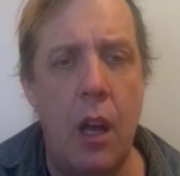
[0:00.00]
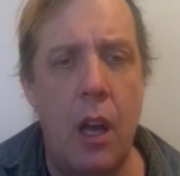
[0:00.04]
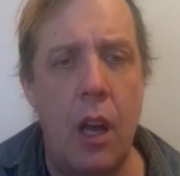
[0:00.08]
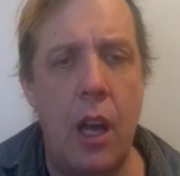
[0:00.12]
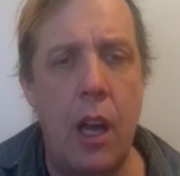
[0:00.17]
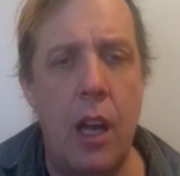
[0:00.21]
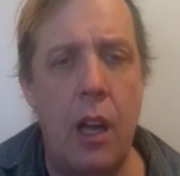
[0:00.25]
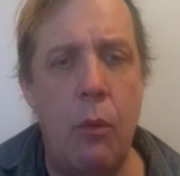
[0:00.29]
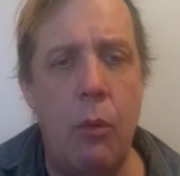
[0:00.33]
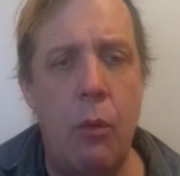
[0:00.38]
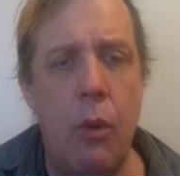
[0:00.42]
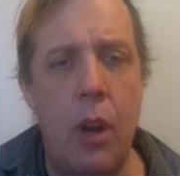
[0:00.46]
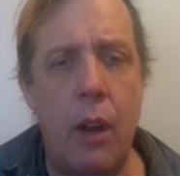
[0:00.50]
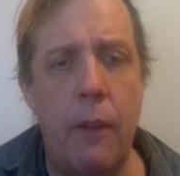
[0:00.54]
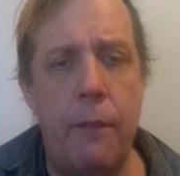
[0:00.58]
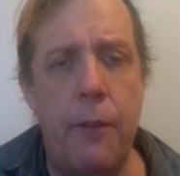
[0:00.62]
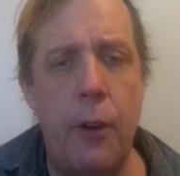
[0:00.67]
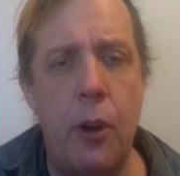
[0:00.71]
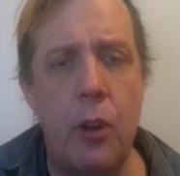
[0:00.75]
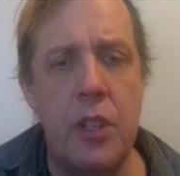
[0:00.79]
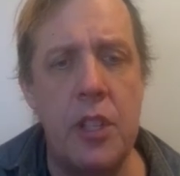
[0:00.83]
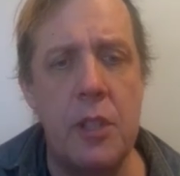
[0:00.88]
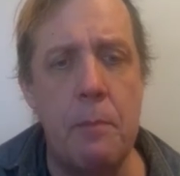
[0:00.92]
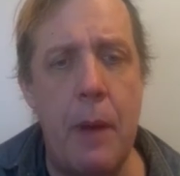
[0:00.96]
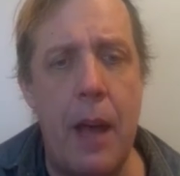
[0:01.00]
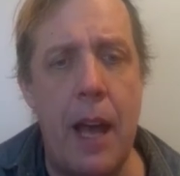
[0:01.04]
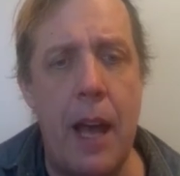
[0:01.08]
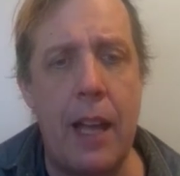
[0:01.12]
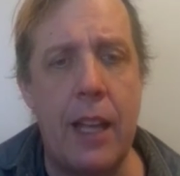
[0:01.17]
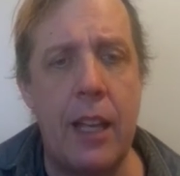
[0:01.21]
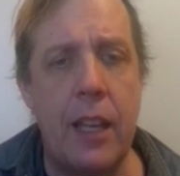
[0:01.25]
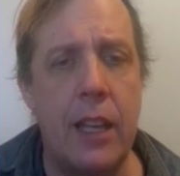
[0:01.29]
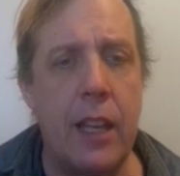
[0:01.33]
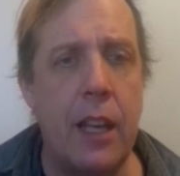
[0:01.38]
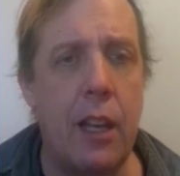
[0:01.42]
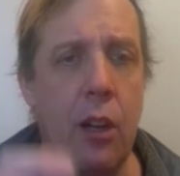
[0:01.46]
I want to focus back
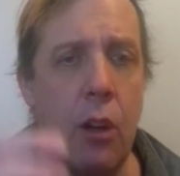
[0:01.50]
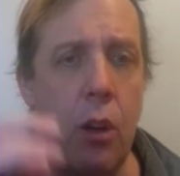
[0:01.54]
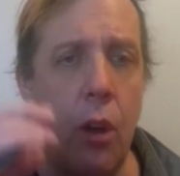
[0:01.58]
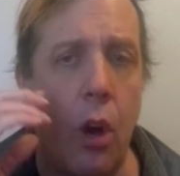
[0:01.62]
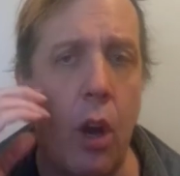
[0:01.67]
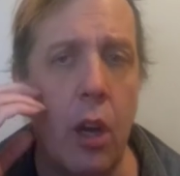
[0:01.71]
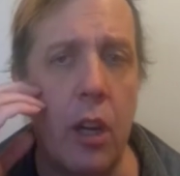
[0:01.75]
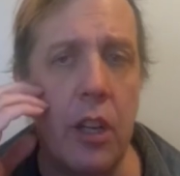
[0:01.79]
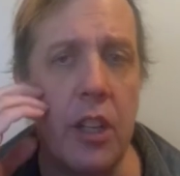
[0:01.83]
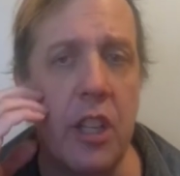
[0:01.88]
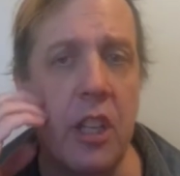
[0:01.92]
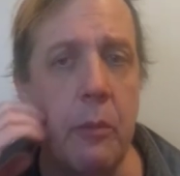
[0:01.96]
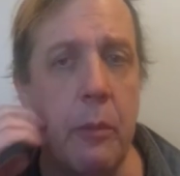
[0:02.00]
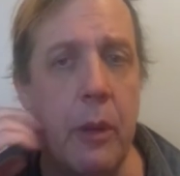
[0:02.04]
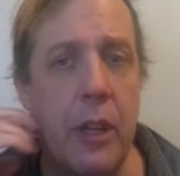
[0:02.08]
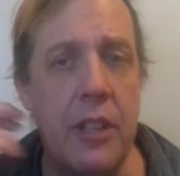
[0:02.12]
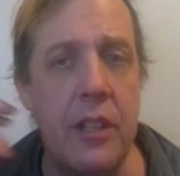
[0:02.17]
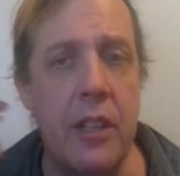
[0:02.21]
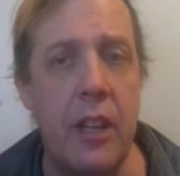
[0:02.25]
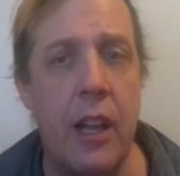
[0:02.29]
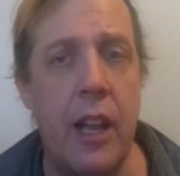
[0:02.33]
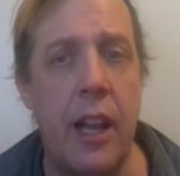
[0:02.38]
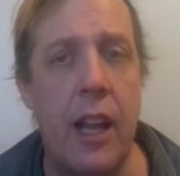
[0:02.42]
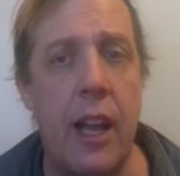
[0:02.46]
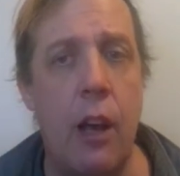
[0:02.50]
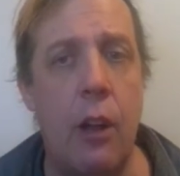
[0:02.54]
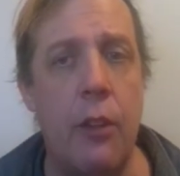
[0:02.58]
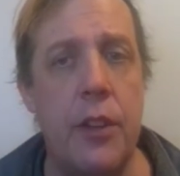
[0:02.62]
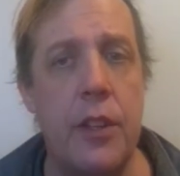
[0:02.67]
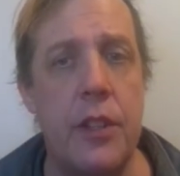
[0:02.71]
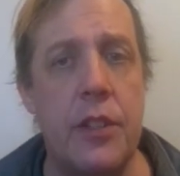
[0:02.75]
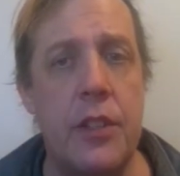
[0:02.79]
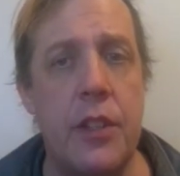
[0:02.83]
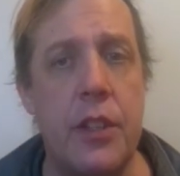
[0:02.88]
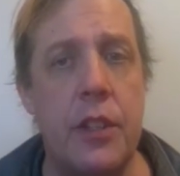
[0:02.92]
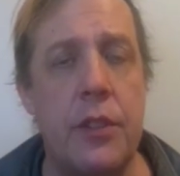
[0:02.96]
again on argument and how
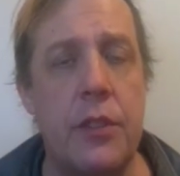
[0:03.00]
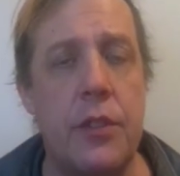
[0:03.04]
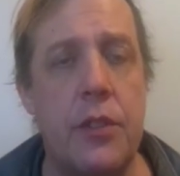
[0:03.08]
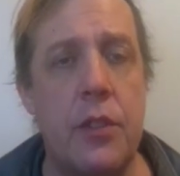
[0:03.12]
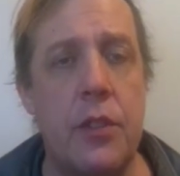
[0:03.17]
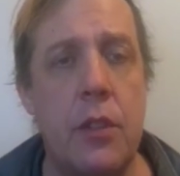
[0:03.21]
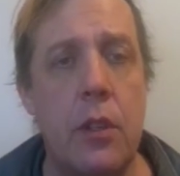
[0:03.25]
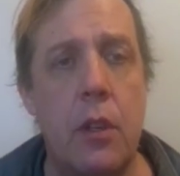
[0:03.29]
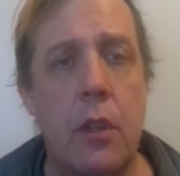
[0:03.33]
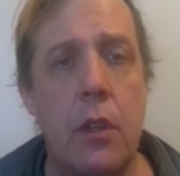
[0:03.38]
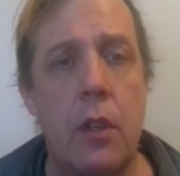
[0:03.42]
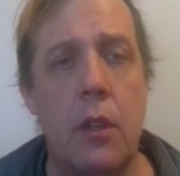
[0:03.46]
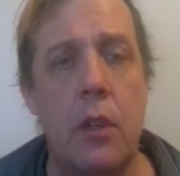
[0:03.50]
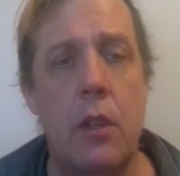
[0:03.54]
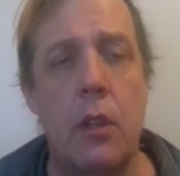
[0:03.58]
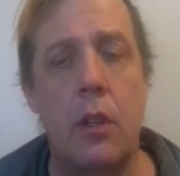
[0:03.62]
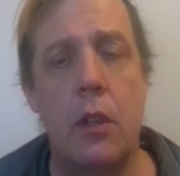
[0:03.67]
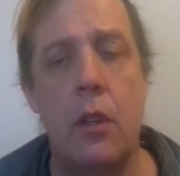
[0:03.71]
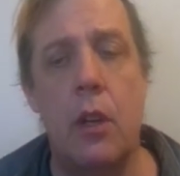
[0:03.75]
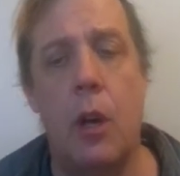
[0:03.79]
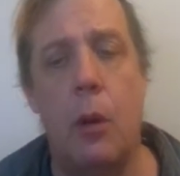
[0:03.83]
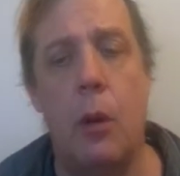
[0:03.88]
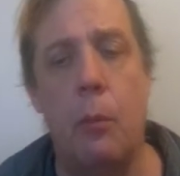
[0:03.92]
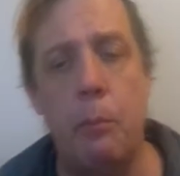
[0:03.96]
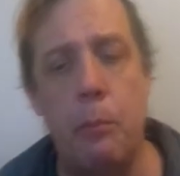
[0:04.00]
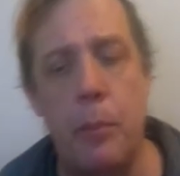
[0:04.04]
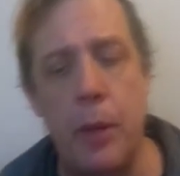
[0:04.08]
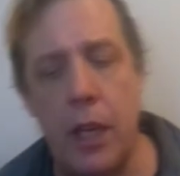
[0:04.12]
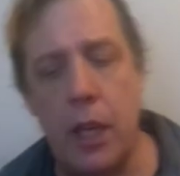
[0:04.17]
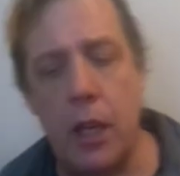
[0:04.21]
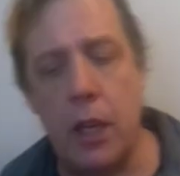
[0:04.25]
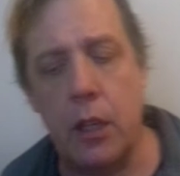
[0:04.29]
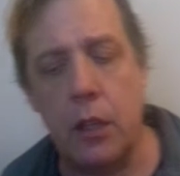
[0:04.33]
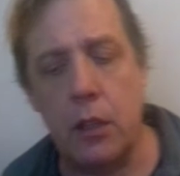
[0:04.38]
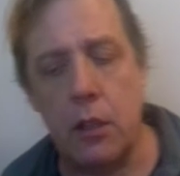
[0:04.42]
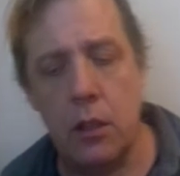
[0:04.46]
this is um,
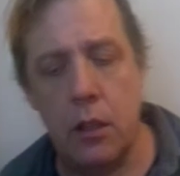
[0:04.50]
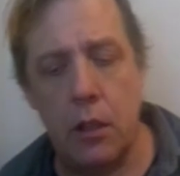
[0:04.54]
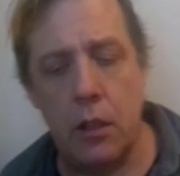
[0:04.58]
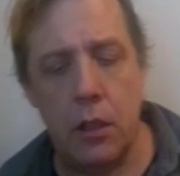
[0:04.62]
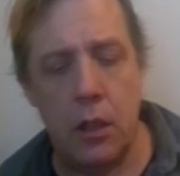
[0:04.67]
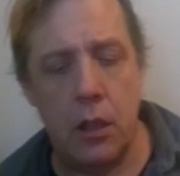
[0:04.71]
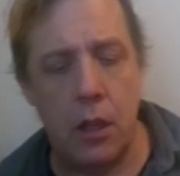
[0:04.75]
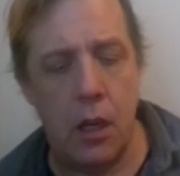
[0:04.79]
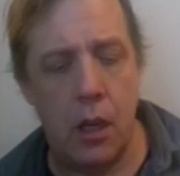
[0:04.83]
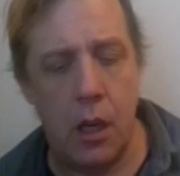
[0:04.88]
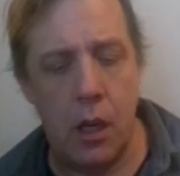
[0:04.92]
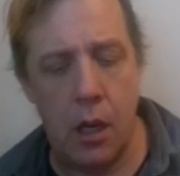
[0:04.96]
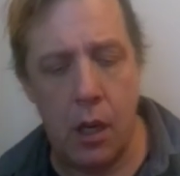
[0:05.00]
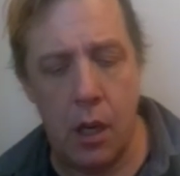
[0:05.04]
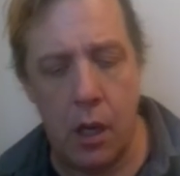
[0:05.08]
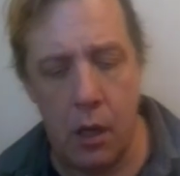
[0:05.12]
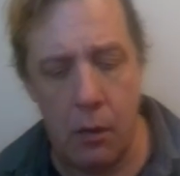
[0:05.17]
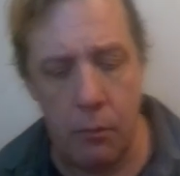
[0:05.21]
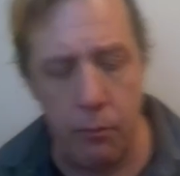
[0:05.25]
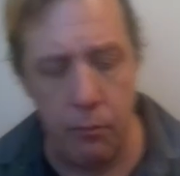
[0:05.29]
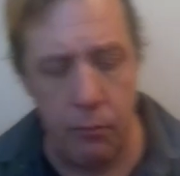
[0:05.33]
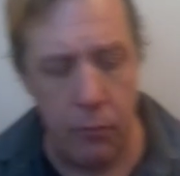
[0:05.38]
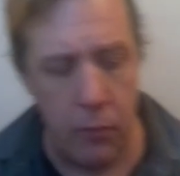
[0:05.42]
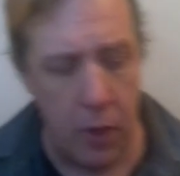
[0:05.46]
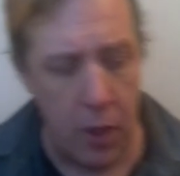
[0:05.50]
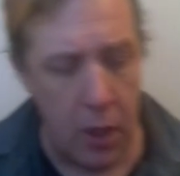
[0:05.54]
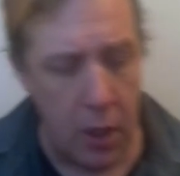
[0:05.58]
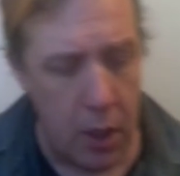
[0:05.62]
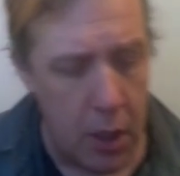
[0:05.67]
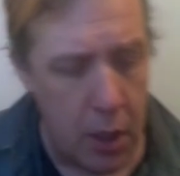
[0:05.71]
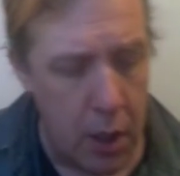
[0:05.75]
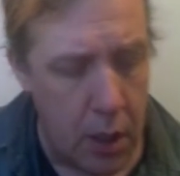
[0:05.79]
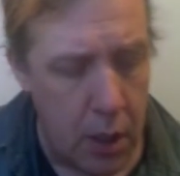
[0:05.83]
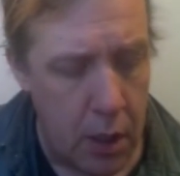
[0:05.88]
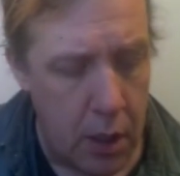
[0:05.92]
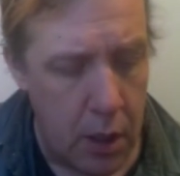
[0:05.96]
being, uh,
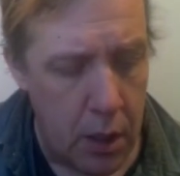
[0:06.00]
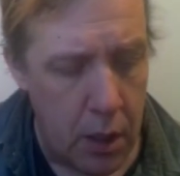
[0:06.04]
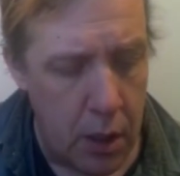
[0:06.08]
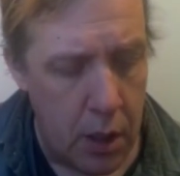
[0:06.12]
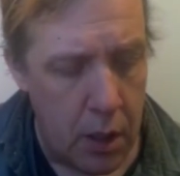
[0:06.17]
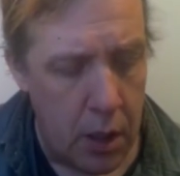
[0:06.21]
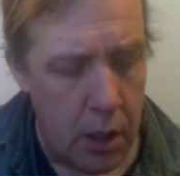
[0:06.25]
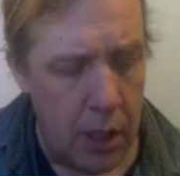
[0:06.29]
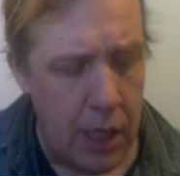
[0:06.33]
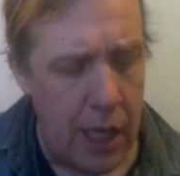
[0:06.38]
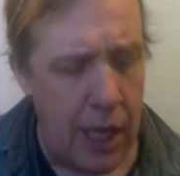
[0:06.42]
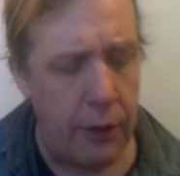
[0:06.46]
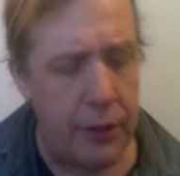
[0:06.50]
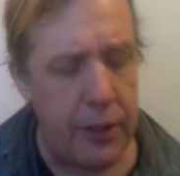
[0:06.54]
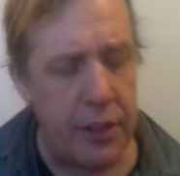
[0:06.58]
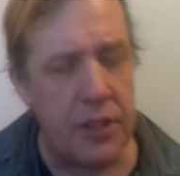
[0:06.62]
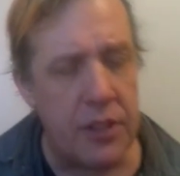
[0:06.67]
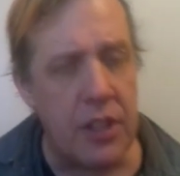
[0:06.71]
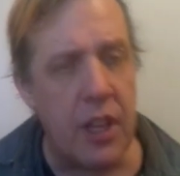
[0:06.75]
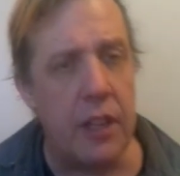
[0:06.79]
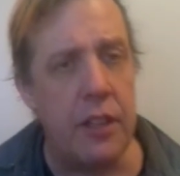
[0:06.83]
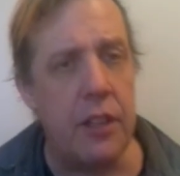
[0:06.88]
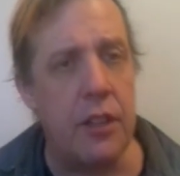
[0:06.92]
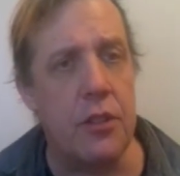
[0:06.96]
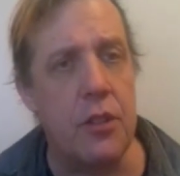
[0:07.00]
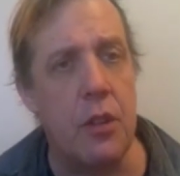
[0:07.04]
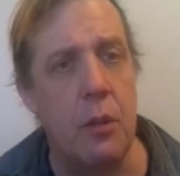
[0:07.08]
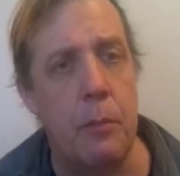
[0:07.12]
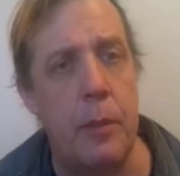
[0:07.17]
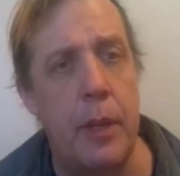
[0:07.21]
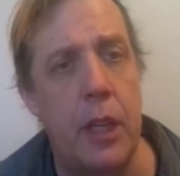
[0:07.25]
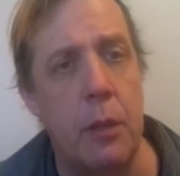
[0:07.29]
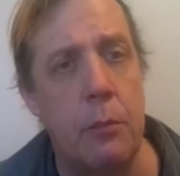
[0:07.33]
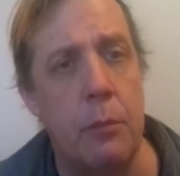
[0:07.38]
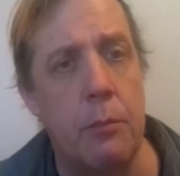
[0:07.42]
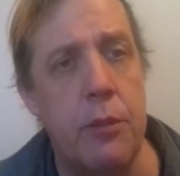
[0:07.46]
how these ideas are
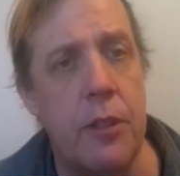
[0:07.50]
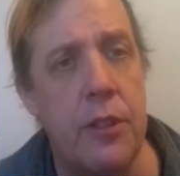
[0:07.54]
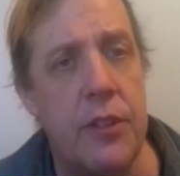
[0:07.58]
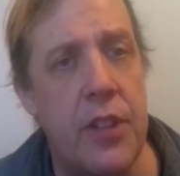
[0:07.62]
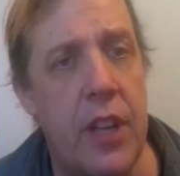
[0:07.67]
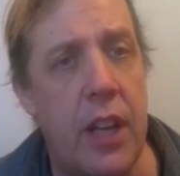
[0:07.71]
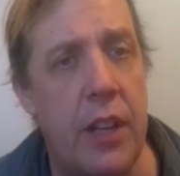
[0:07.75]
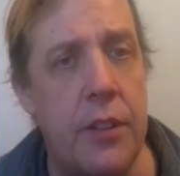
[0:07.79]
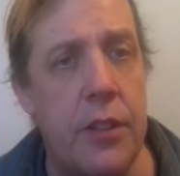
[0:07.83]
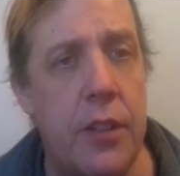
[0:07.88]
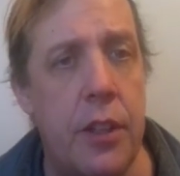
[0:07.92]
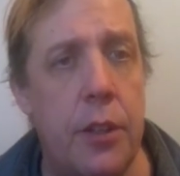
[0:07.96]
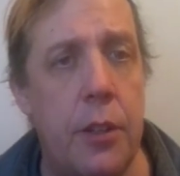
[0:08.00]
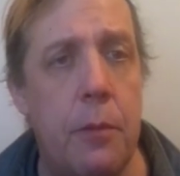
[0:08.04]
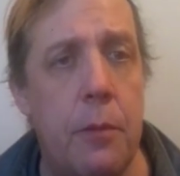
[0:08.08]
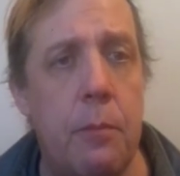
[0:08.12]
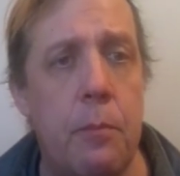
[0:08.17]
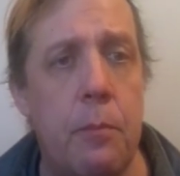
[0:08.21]
being presented.